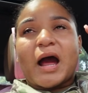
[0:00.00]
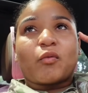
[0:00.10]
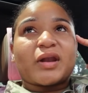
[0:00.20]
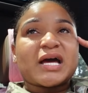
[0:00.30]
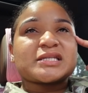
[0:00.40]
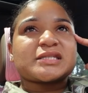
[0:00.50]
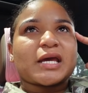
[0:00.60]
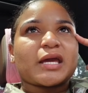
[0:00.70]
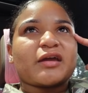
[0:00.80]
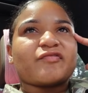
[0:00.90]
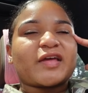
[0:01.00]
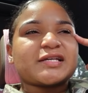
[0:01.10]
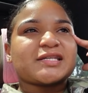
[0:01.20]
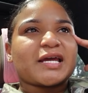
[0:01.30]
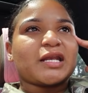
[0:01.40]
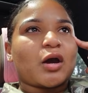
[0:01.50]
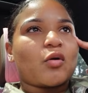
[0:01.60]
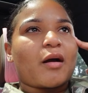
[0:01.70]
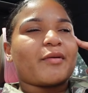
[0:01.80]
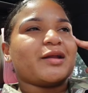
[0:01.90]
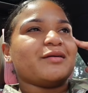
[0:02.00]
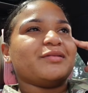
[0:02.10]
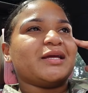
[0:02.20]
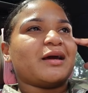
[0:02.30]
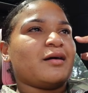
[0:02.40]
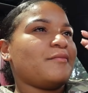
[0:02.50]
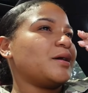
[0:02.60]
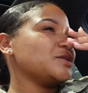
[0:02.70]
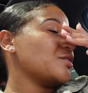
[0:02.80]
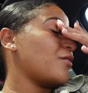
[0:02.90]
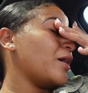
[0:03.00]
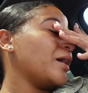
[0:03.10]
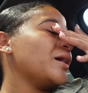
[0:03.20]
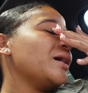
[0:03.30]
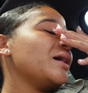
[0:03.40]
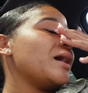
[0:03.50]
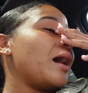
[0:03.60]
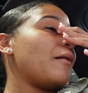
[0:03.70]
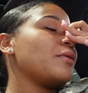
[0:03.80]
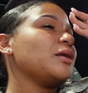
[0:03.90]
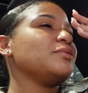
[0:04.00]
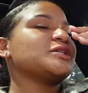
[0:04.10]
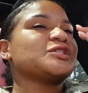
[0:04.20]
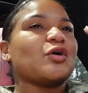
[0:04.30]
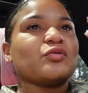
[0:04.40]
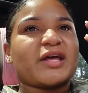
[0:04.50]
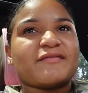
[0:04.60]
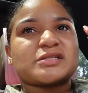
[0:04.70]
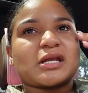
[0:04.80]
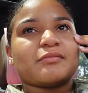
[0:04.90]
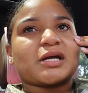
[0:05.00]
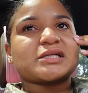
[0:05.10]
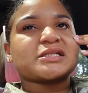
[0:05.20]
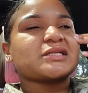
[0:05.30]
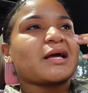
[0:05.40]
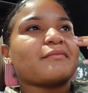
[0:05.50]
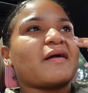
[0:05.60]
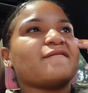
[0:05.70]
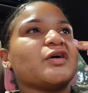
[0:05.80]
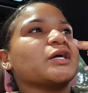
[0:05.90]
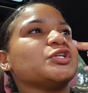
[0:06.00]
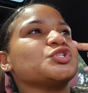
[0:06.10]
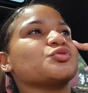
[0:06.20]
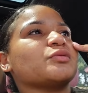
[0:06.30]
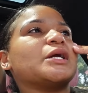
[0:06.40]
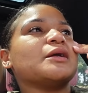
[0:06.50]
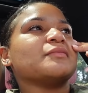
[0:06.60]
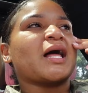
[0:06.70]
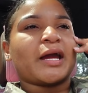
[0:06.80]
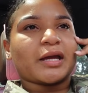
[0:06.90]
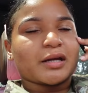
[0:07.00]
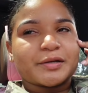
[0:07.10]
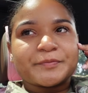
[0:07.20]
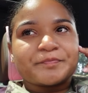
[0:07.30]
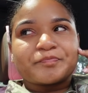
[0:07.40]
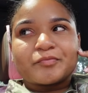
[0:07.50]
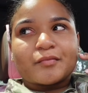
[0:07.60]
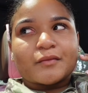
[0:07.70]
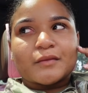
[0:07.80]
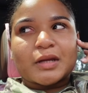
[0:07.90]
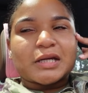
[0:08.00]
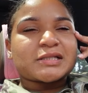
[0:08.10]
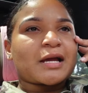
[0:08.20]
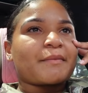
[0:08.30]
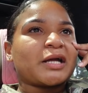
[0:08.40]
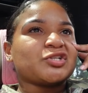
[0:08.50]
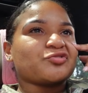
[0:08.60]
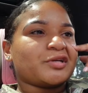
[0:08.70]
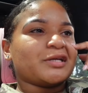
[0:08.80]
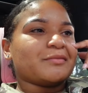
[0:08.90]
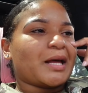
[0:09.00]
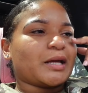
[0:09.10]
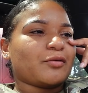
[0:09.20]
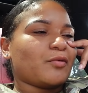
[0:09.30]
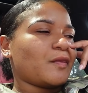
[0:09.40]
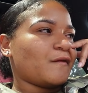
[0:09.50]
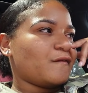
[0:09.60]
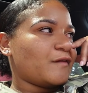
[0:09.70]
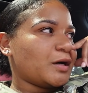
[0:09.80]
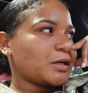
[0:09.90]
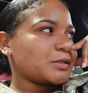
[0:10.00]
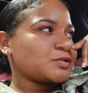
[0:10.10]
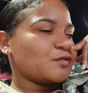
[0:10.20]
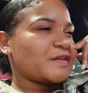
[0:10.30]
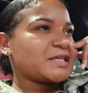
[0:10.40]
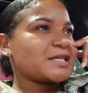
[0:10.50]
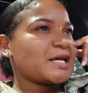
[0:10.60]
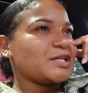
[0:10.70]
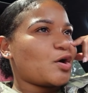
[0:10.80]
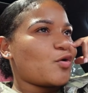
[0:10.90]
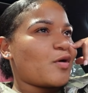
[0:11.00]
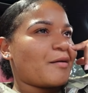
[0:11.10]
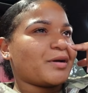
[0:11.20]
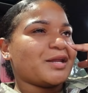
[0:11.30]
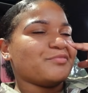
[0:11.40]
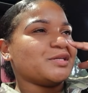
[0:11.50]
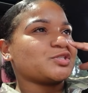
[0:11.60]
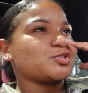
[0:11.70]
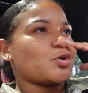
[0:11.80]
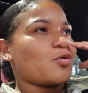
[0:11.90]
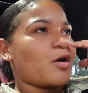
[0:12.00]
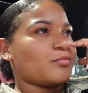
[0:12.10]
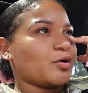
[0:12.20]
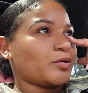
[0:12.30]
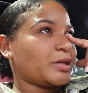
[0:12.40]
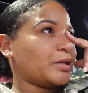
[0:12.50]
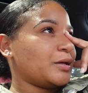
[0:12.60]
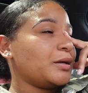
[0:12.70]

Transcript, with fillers: when I say, if they say no, I'm about to cry. I'm gonna be so devastated because it's like my fucking dream. Like, it's like my dream. Like, what the fuck? So if they say no, I'm gonna be so heartbroken.